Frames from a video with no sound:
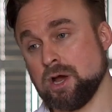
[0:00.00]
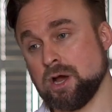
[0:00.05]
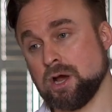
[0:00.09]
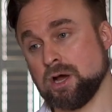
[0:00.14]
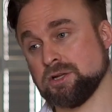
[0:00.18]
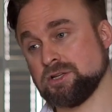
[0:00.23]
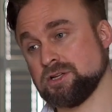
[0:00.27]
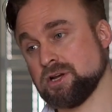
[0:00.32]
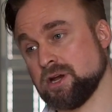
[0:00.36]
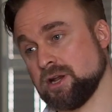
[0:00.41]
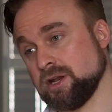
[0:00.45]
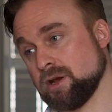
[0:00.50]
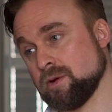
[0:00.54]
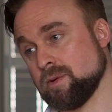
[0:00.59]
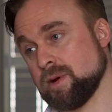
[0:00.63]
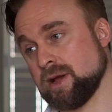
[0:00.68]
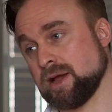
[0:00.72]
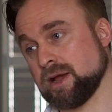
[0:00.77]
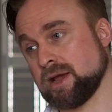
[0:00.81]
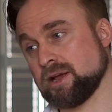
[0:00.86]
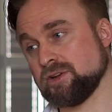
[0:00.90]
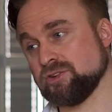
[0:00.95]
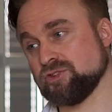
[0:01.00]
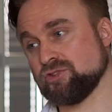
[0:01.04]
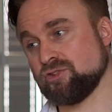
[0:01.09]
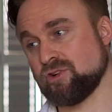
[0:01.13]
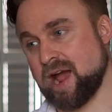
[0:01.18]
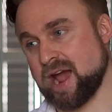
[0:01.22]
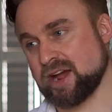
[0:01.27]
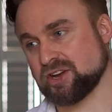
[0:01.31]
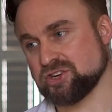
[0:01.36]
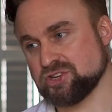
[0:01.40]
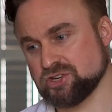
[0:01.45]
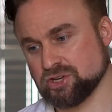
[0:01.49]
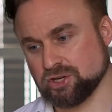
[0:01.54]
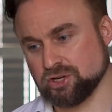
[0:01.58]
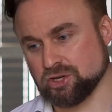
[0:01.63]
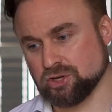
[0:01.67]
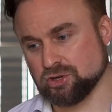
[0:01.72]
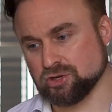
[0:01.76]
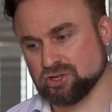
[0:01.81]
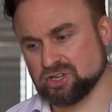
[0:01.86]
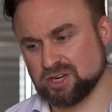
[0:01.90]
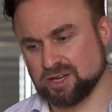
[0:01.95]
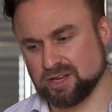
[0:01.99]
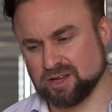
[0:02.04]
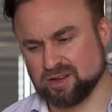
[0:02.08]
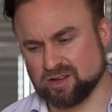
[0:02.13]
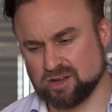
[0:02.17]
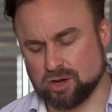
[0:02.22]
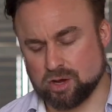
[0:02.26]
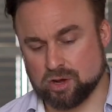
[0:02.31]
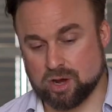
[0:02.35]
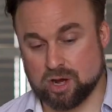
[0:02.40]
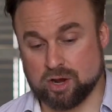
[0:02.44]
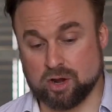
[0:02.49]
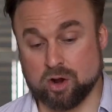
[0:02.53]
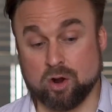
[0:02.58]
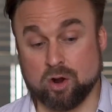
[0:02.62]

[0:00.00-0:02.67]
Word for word: a turning away, a contraction usually, an